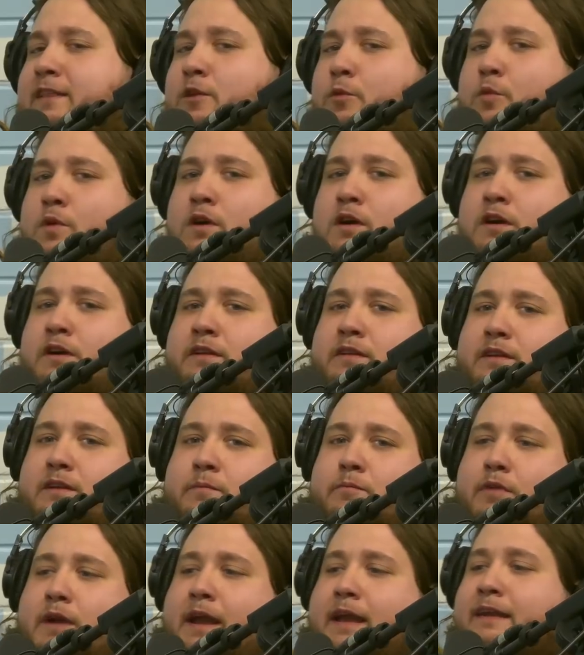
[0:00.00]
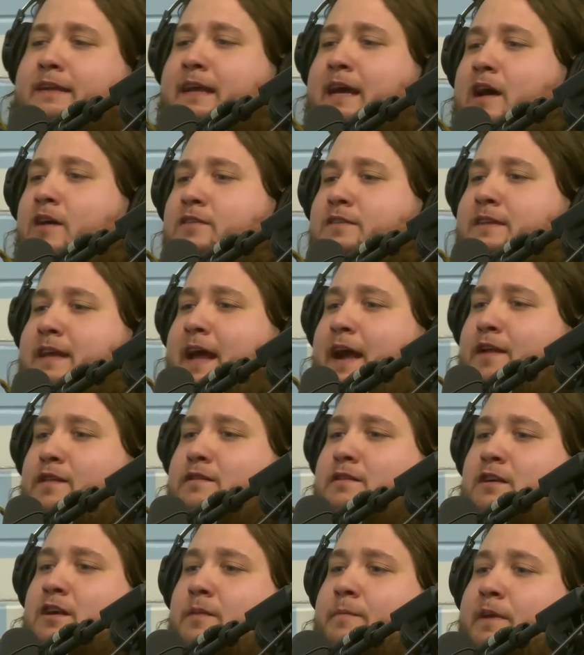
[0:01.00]
the word and break it down,
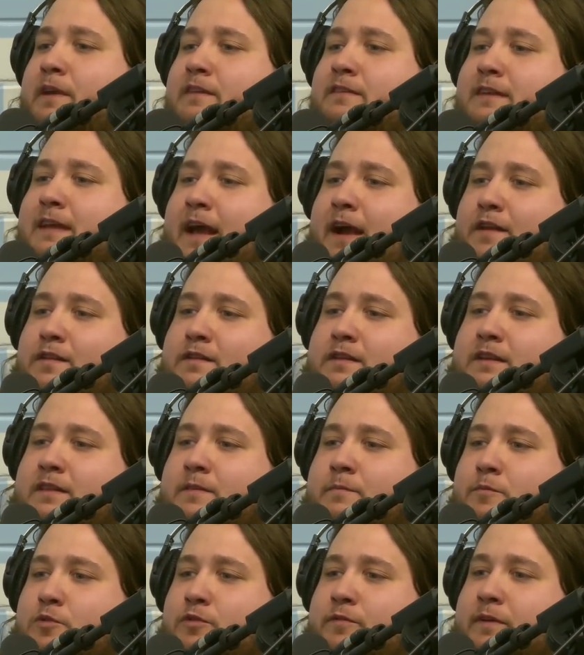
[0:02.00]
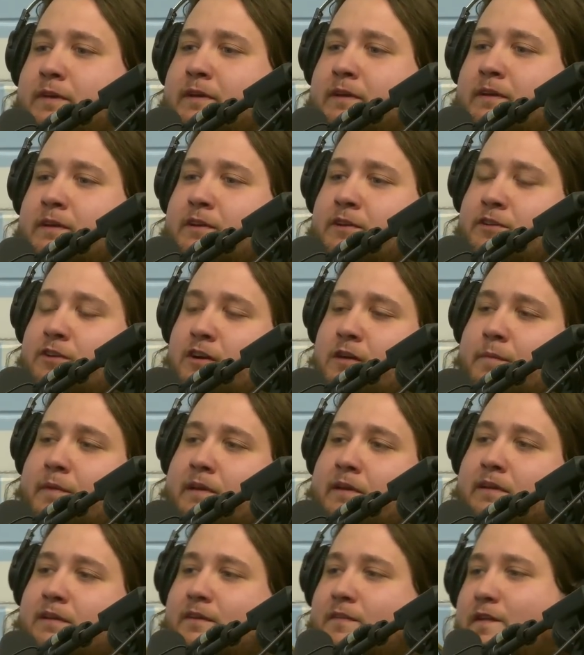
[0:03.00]
taxidermy, taxi, the moving, and
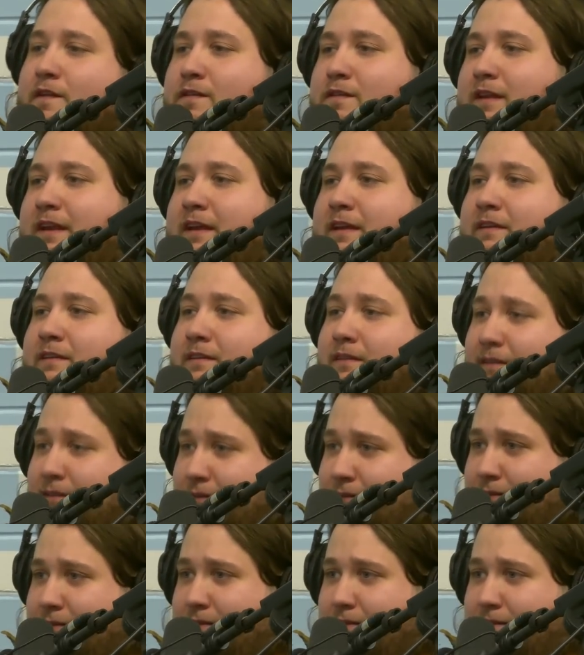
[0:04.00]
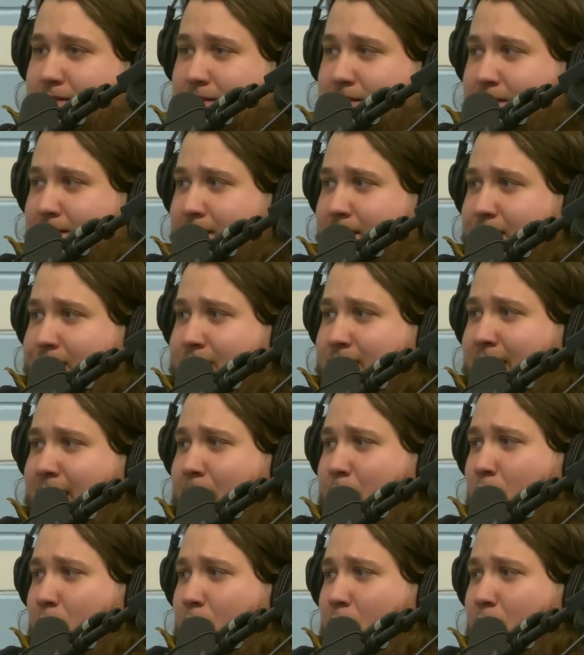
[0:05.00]
dermy, the skin it's a lot